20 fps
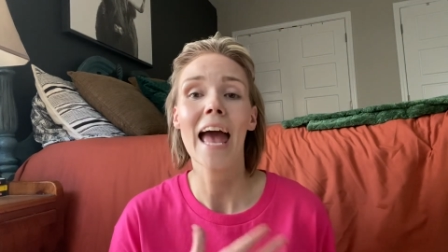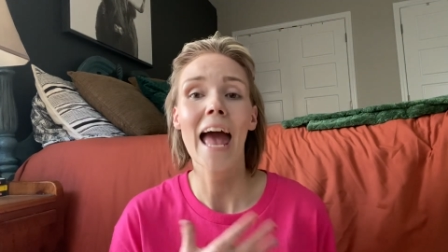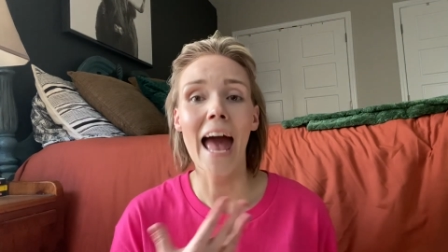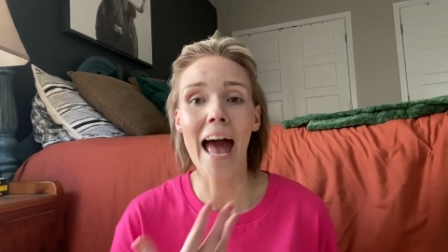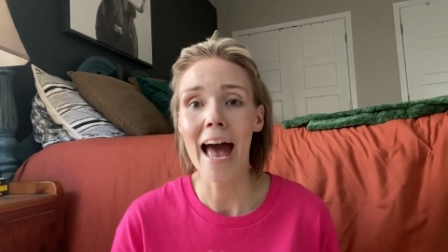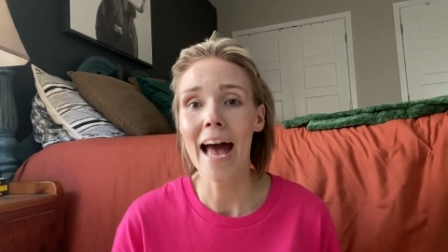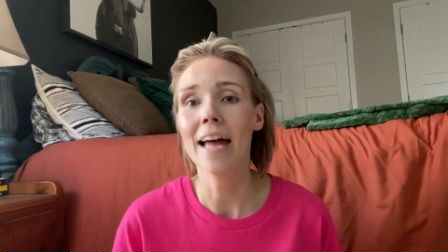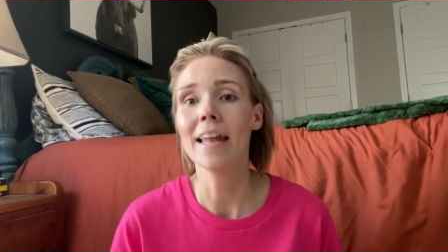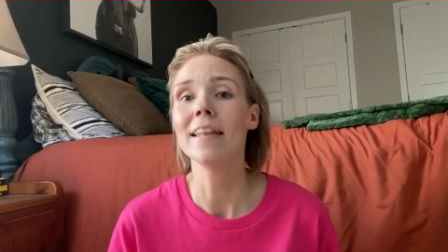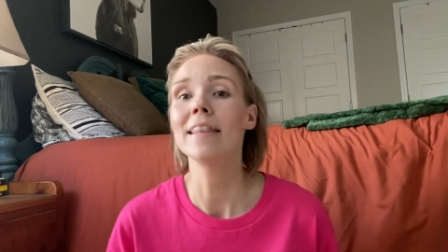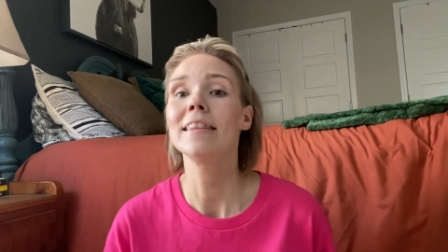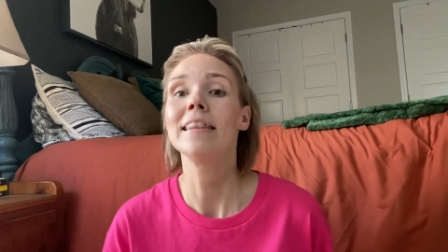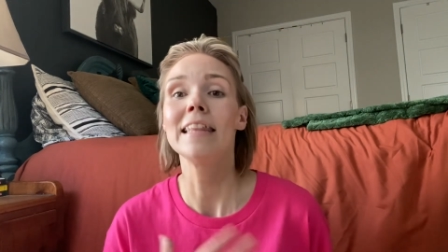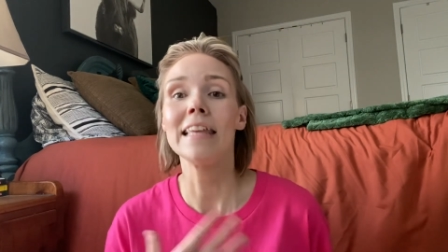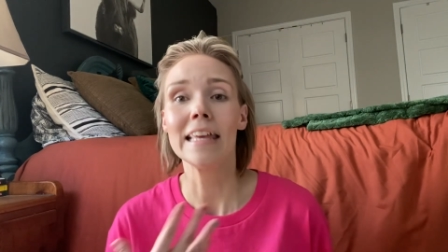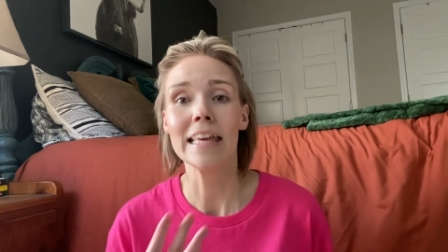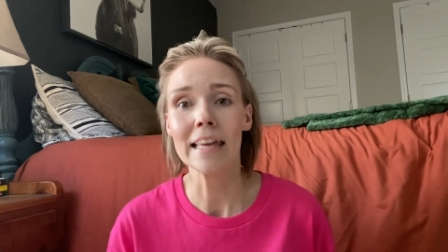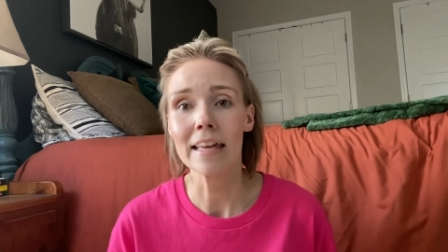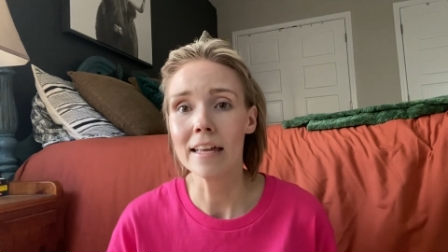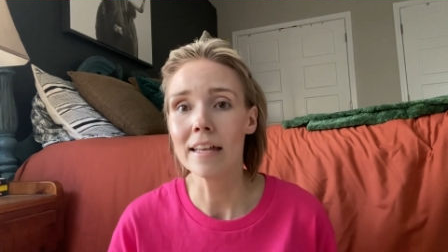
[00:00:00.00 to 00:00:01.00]
at the
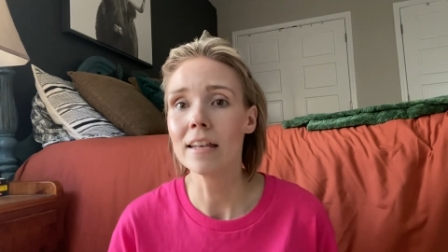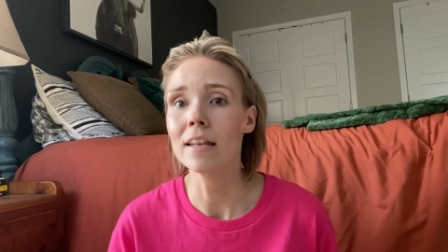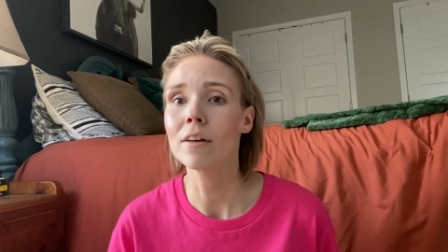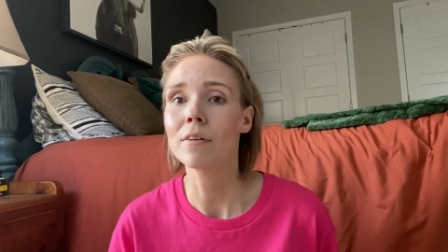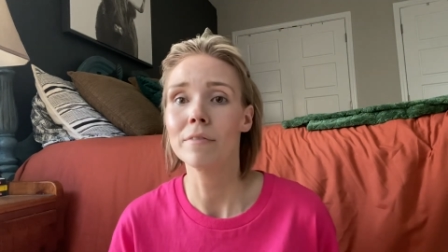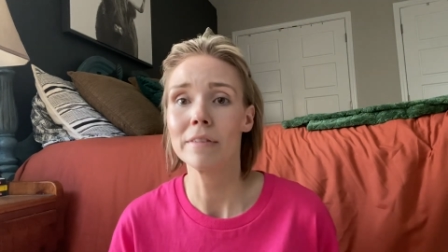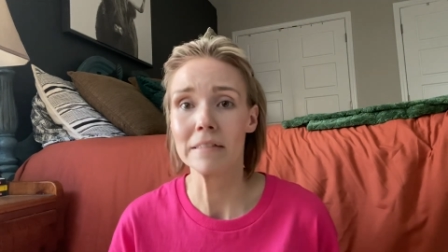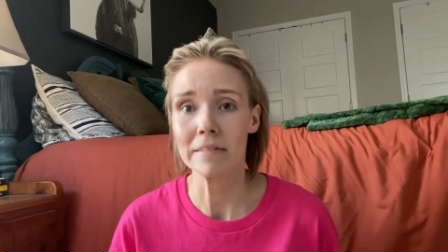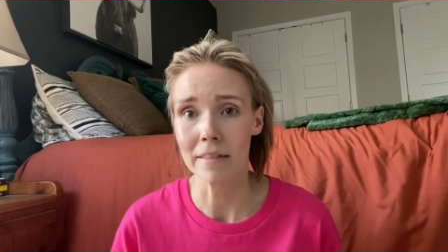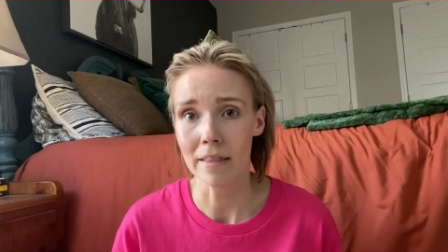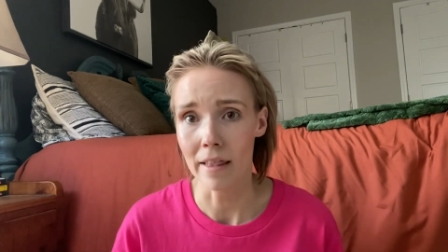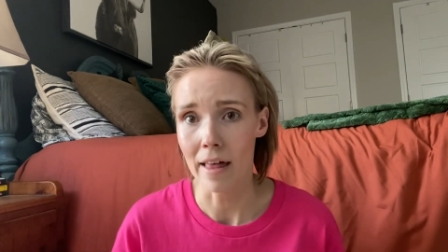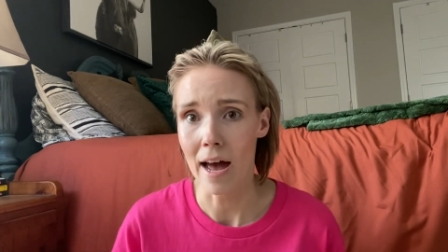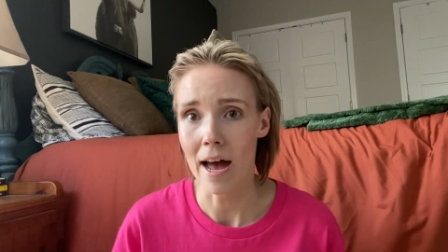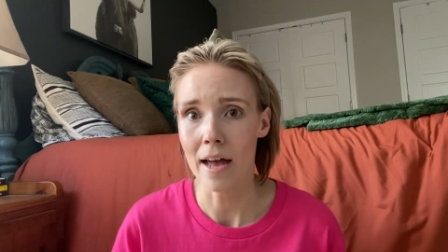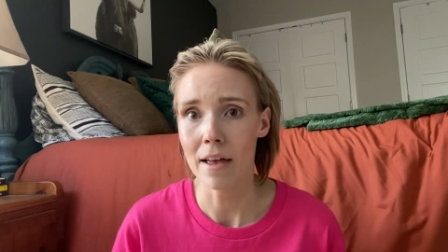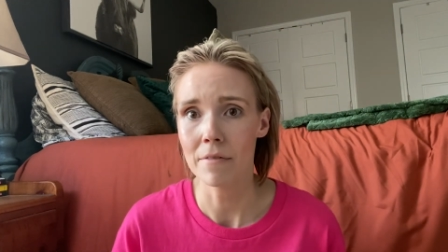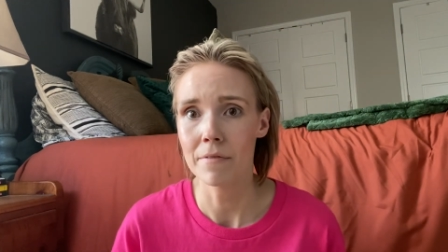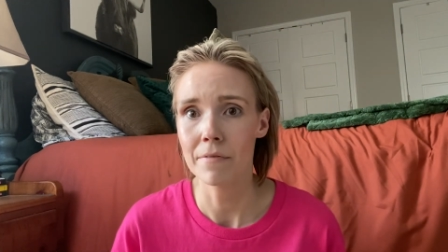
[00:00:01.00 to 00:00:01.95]
end of his life.